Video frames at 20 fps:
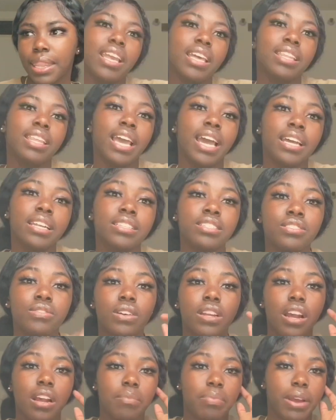they had us
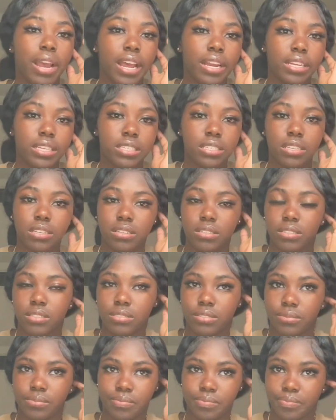doing our practice
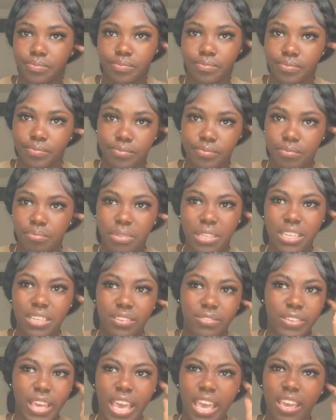um
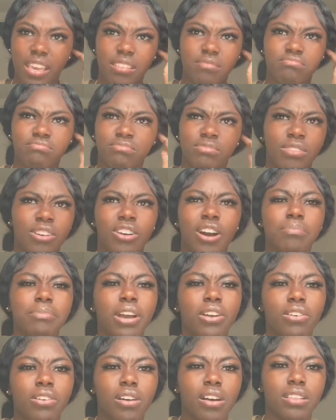PFA. Well, I'm
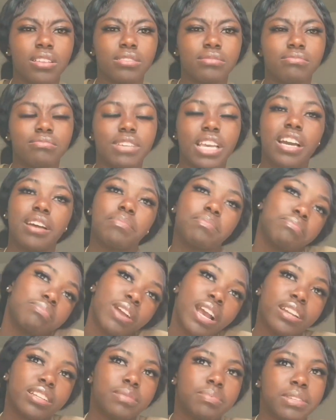not gonna call it, yeah,
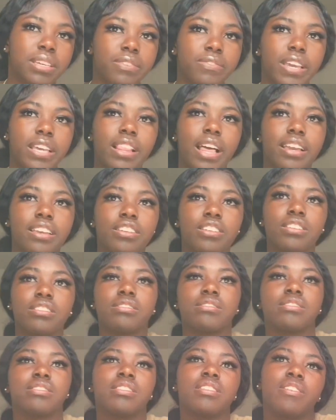practice PFA, like
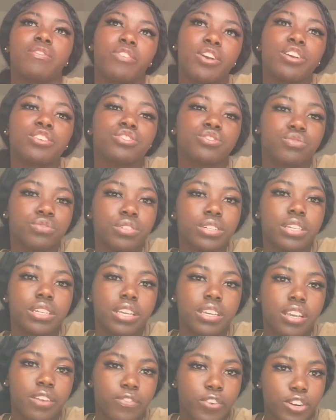your first run
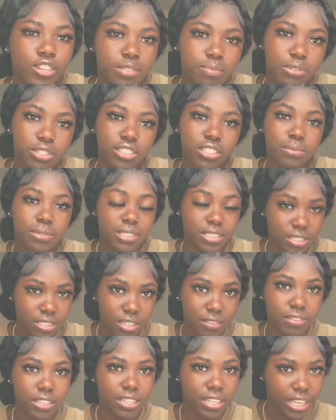and your first push-ups and
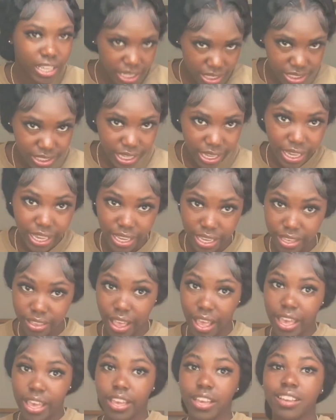stuff the next day. And
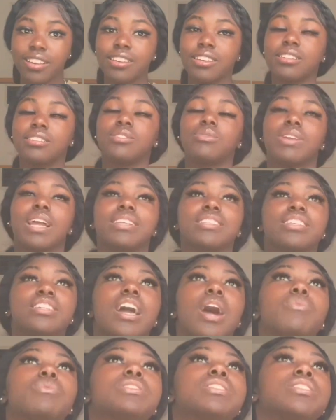like, when I tell you
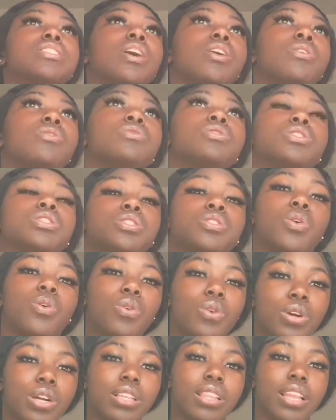I was so sore,